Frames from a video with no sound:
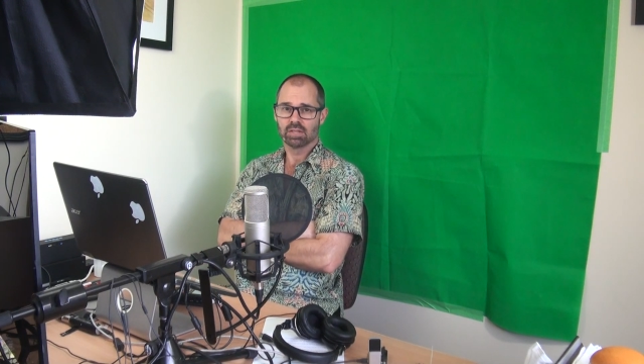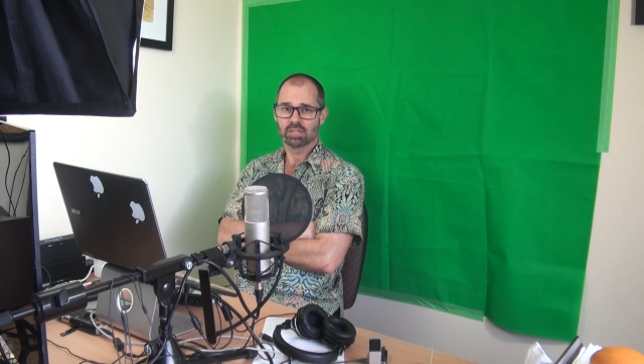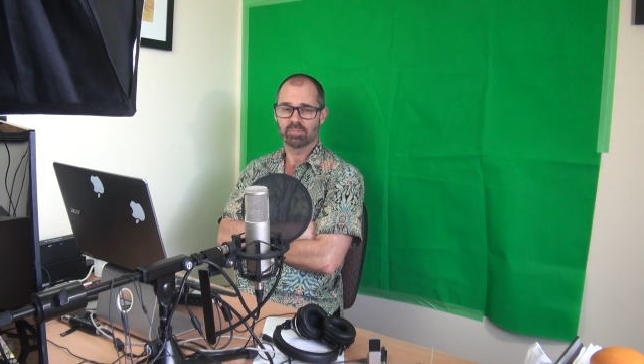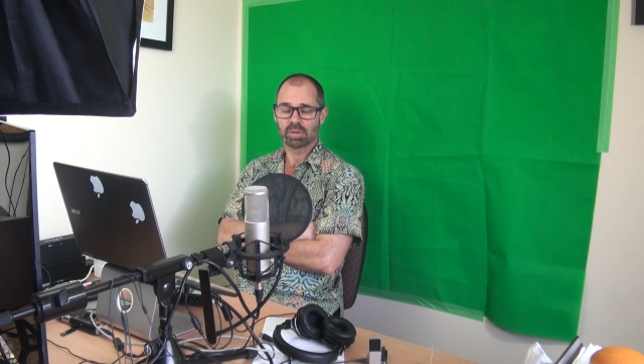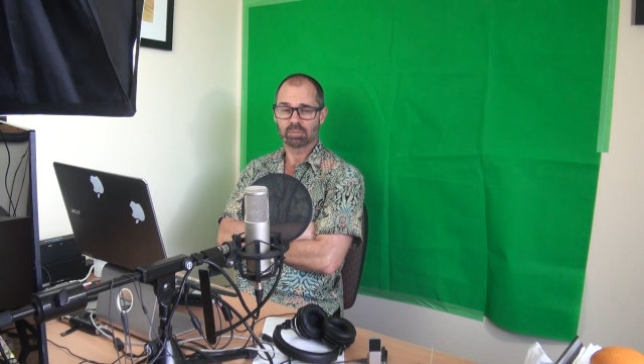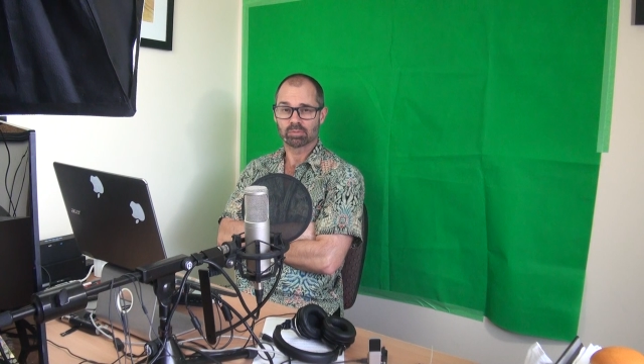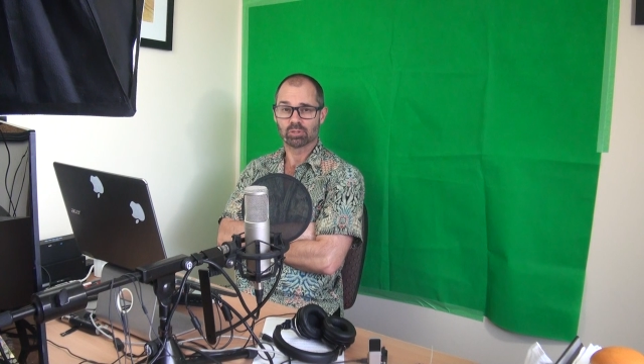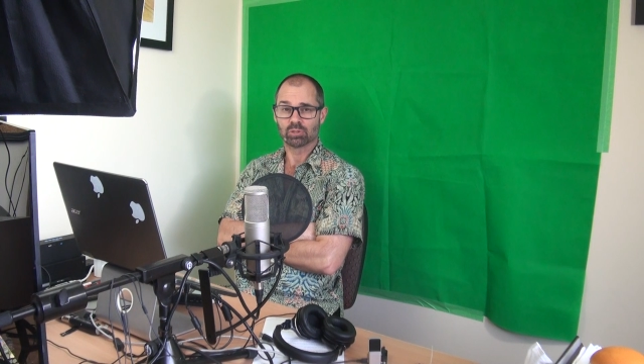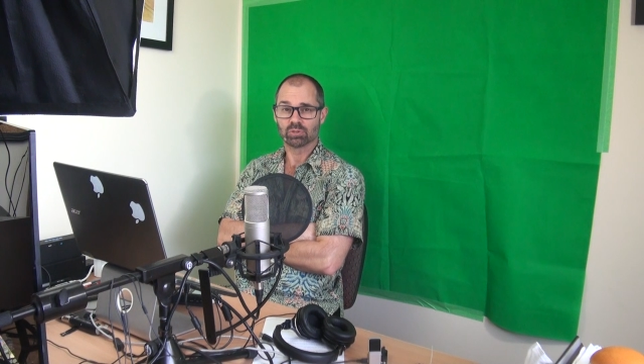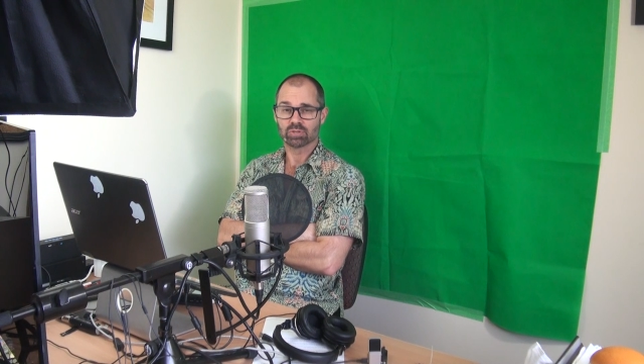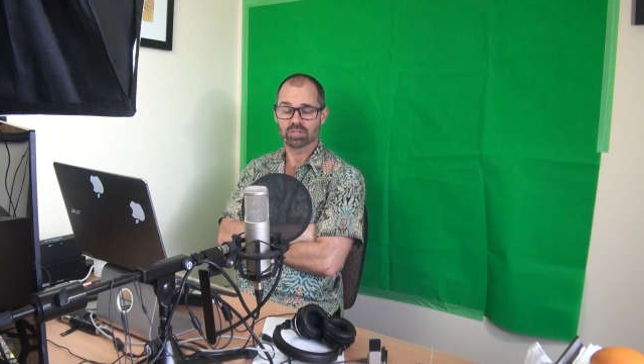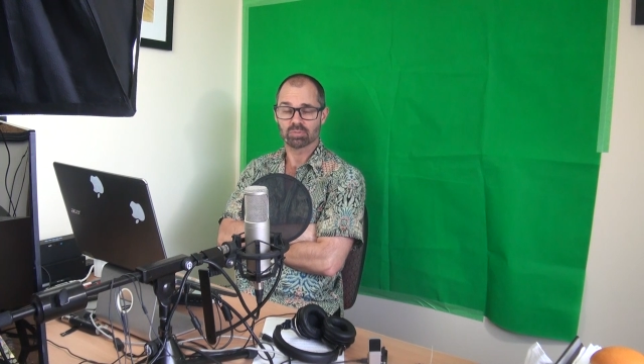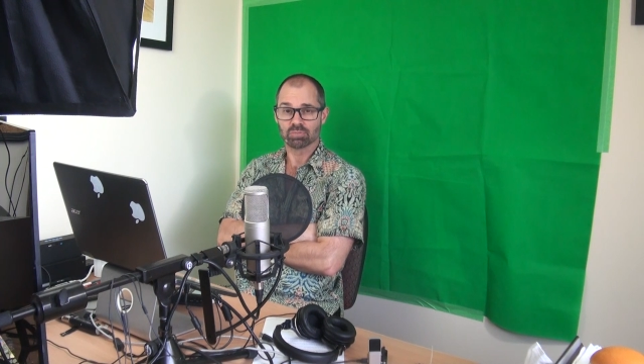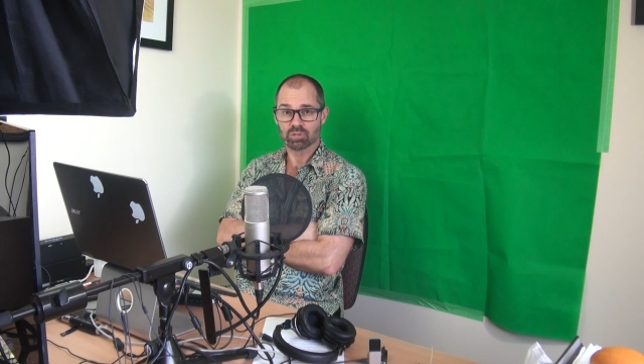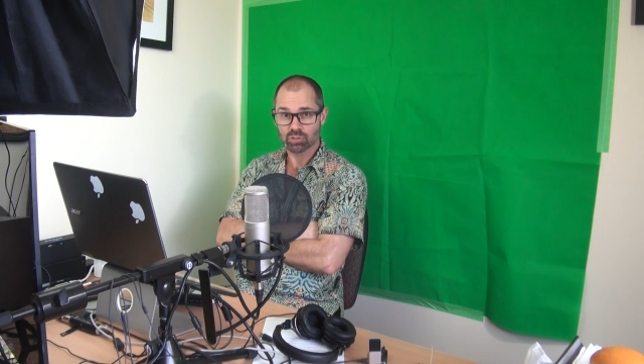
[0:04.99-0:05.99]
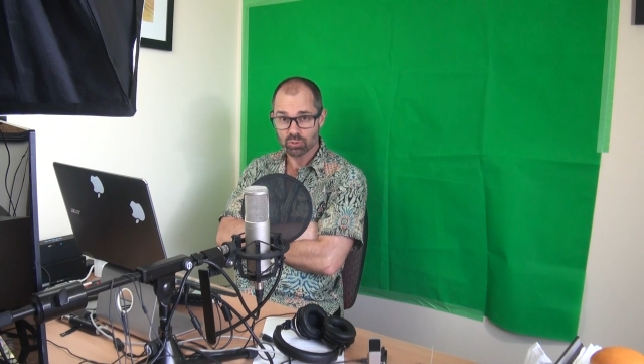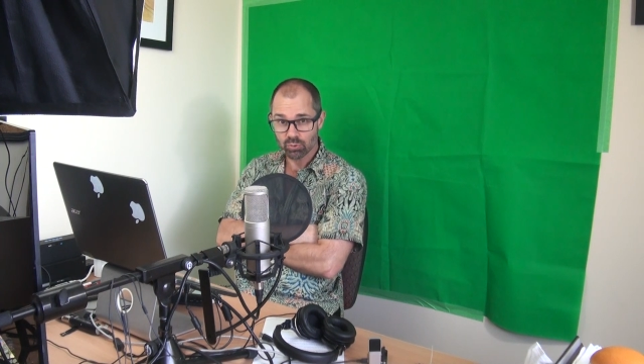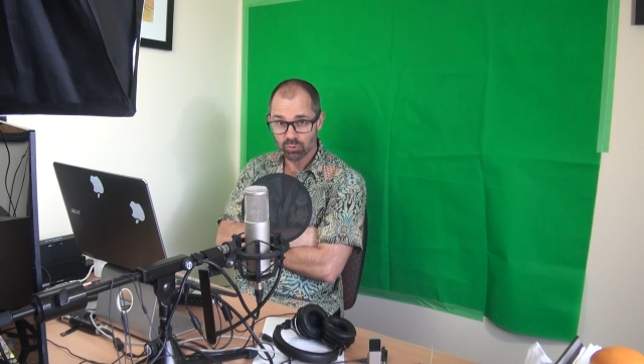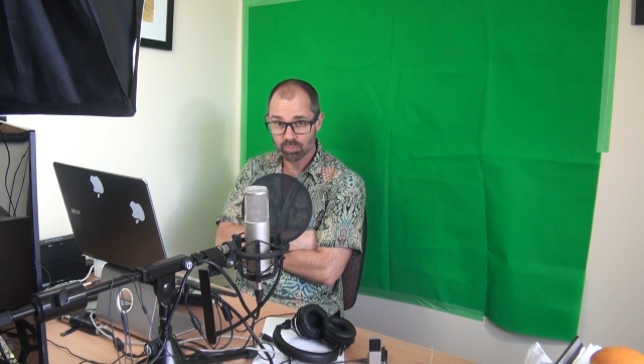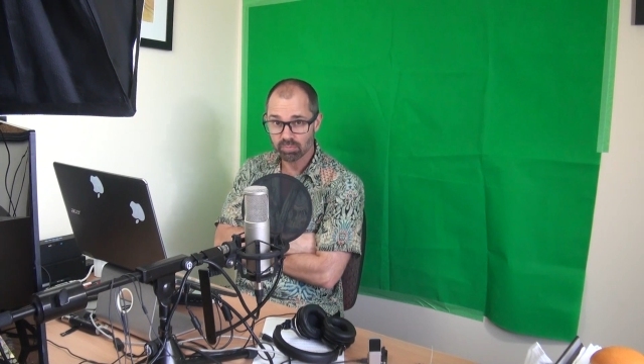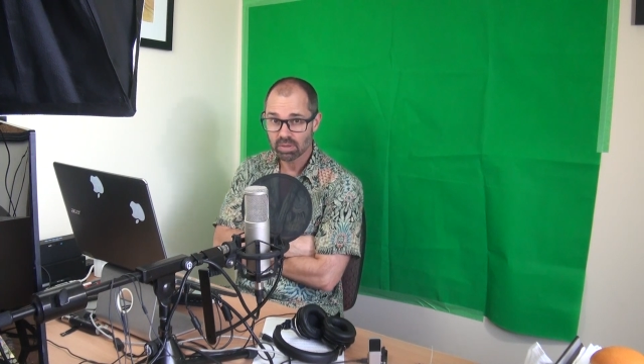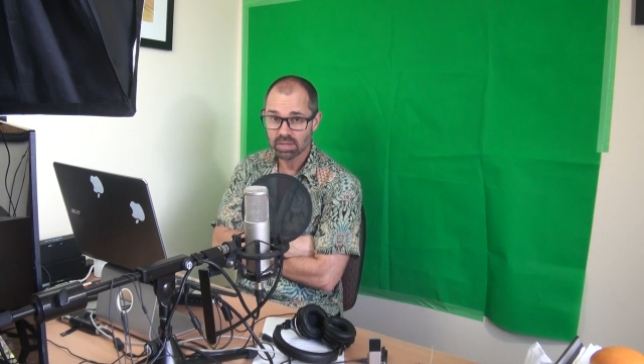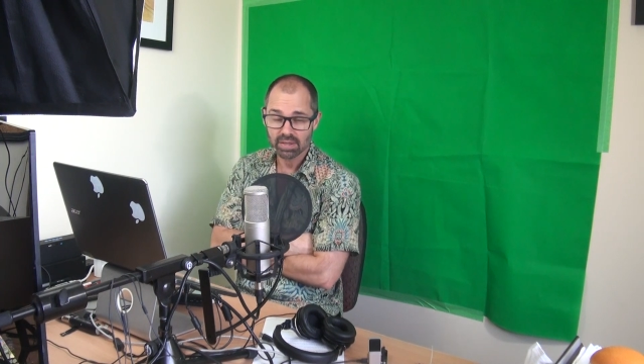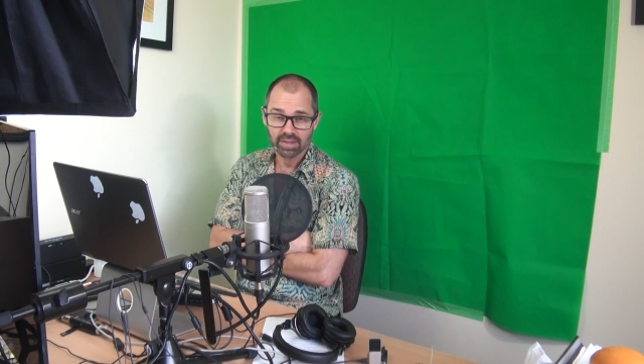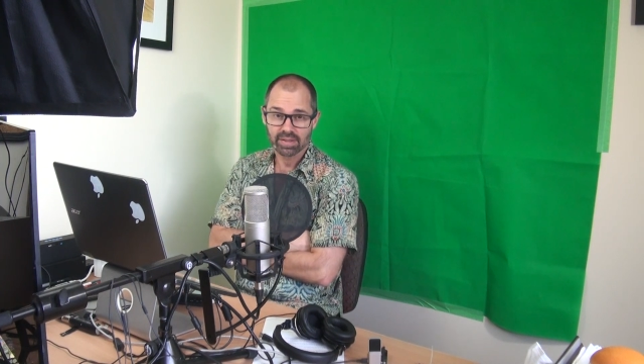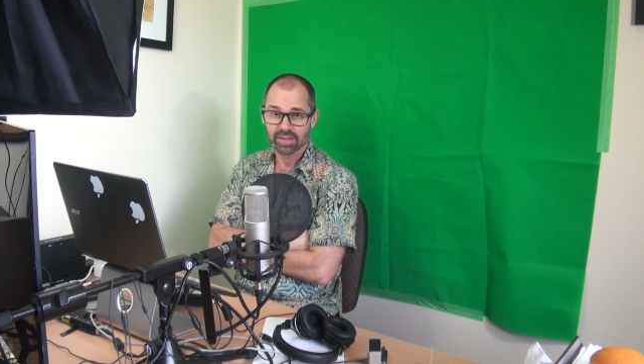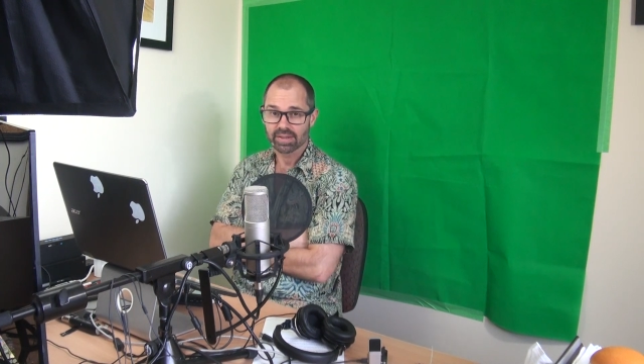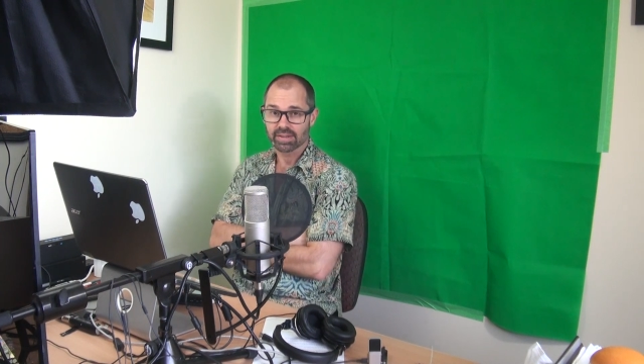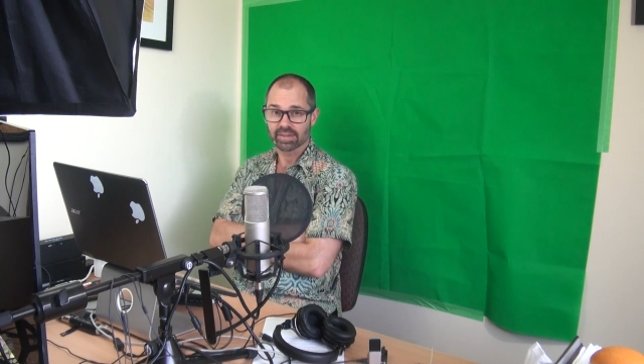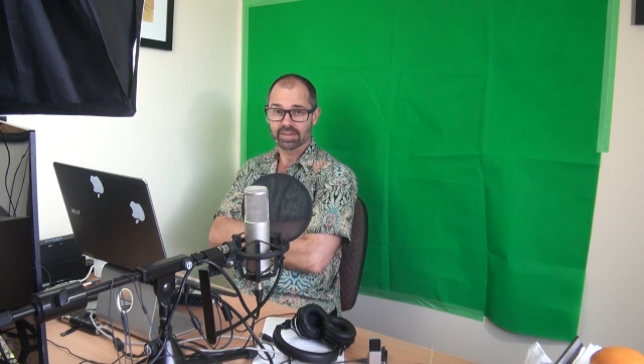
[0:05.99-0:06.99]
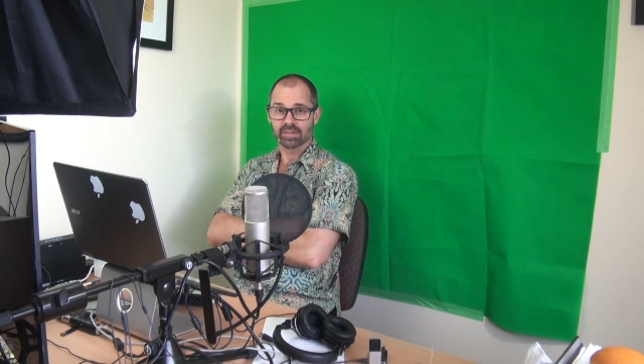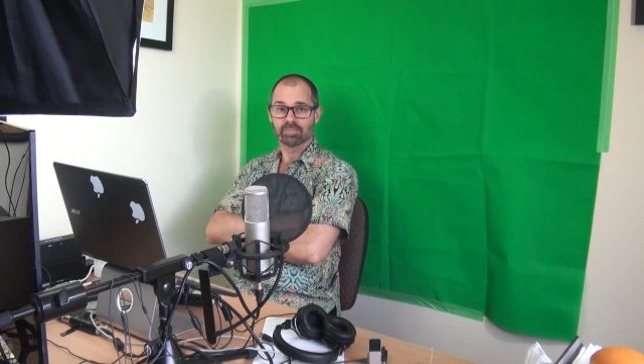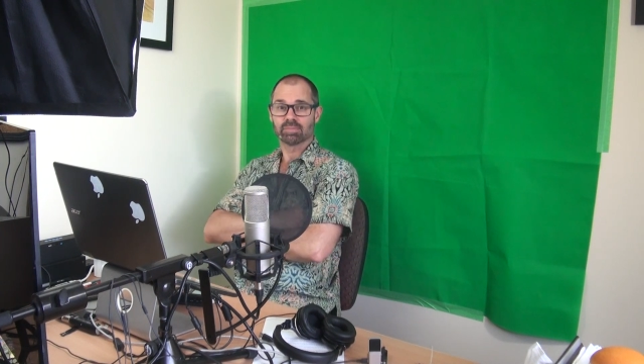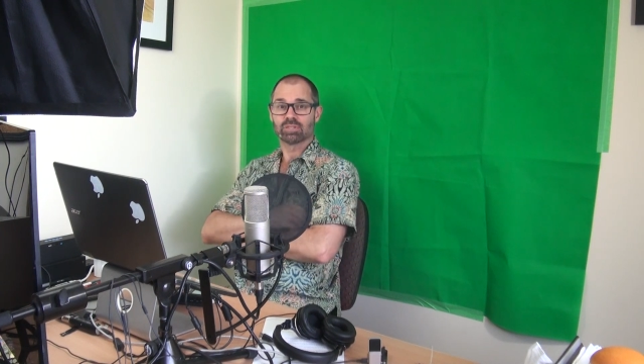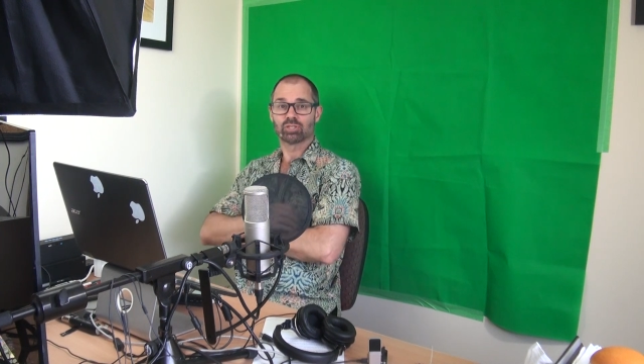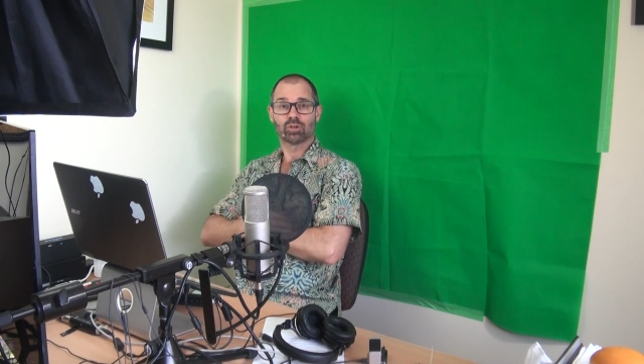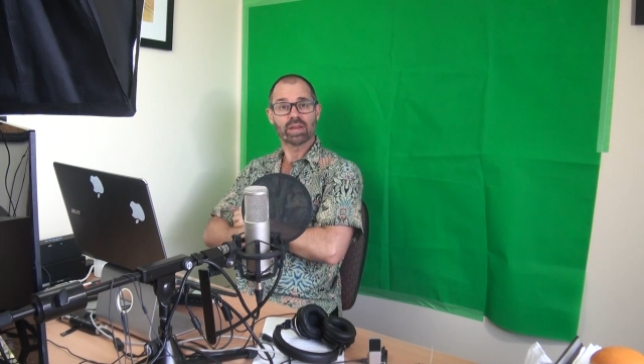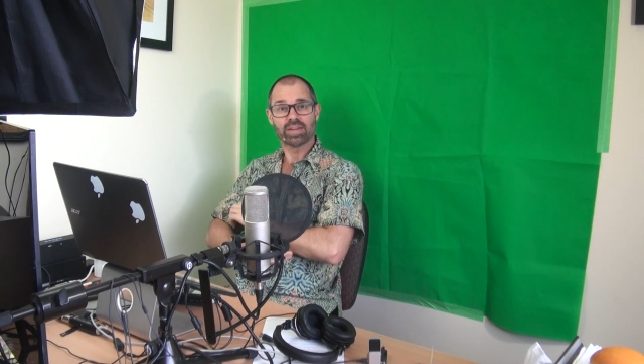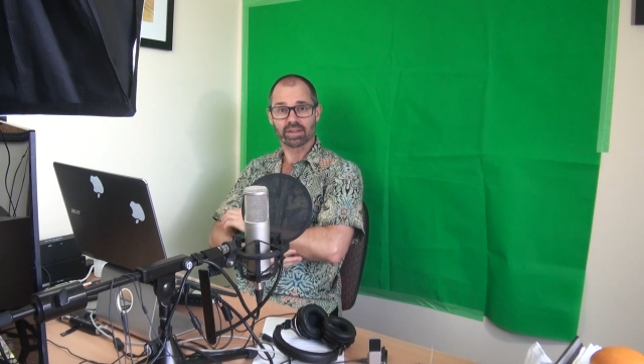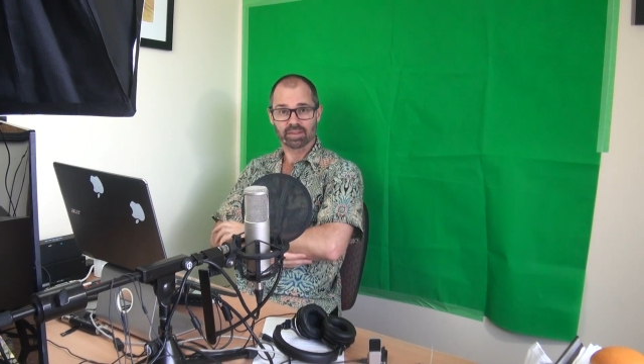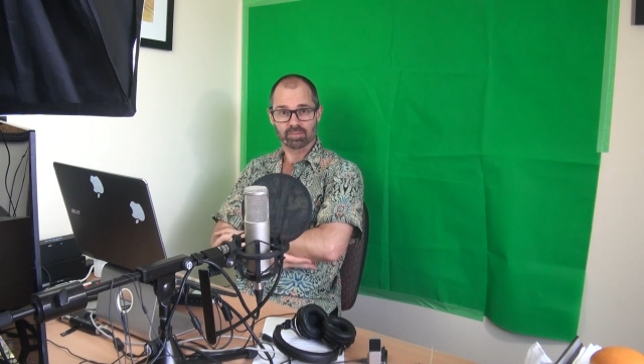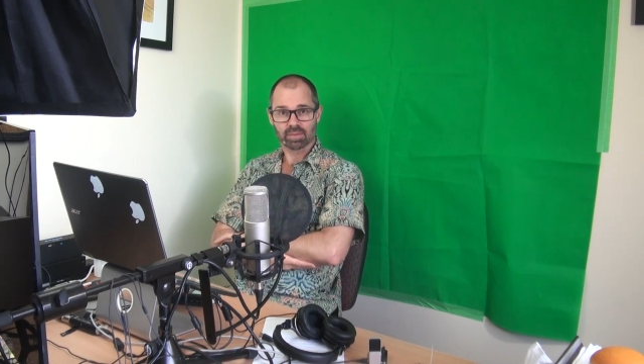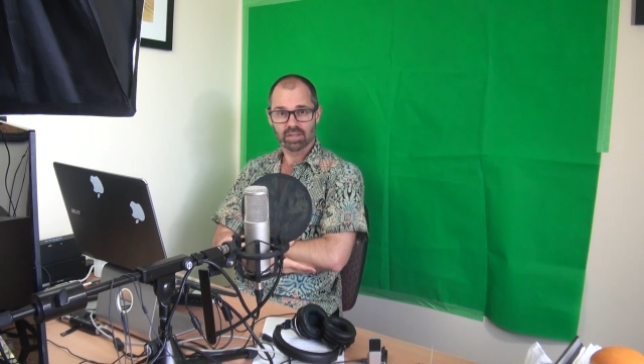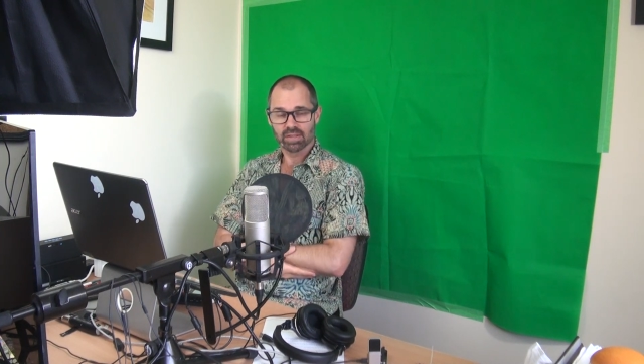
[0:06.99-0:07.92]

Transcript: to be able to do some Zoom um, training.